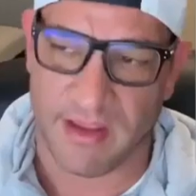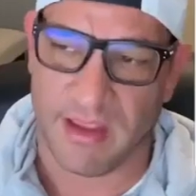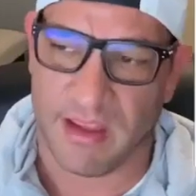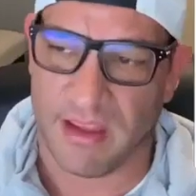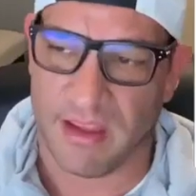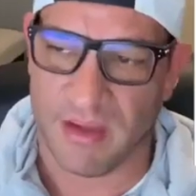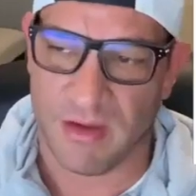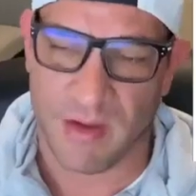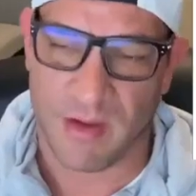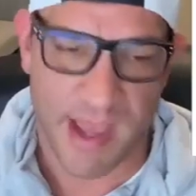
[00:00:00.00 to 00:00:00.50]

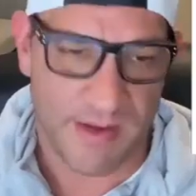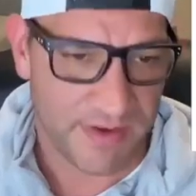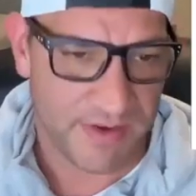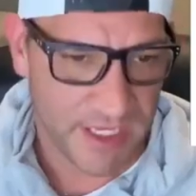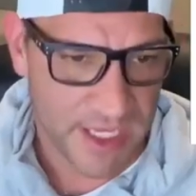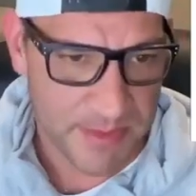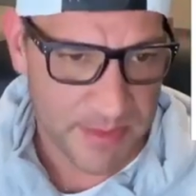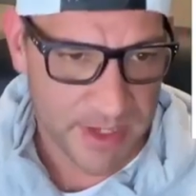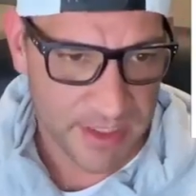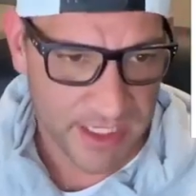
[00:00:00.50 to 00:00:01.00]
You have an
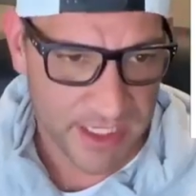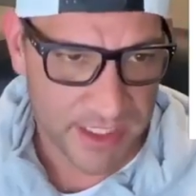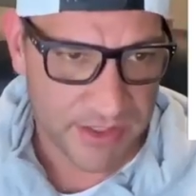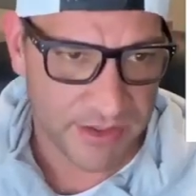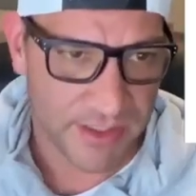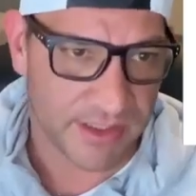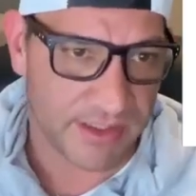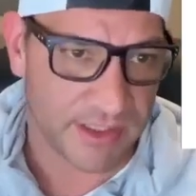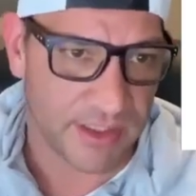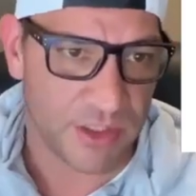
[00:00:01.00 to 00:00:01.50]
email
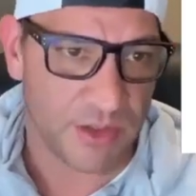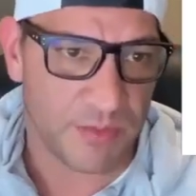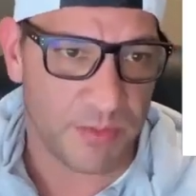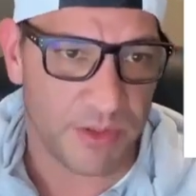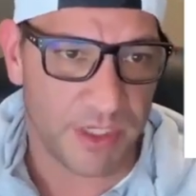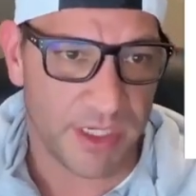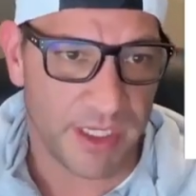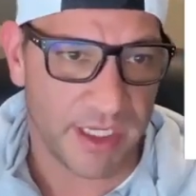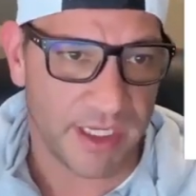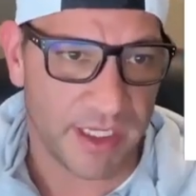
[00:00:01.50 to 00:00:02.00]
address that you put
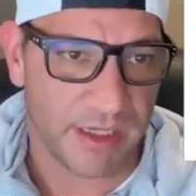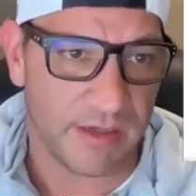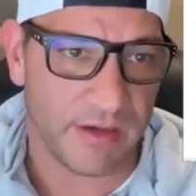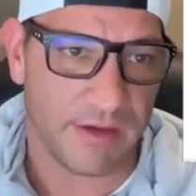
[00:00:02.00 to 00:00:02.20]
in.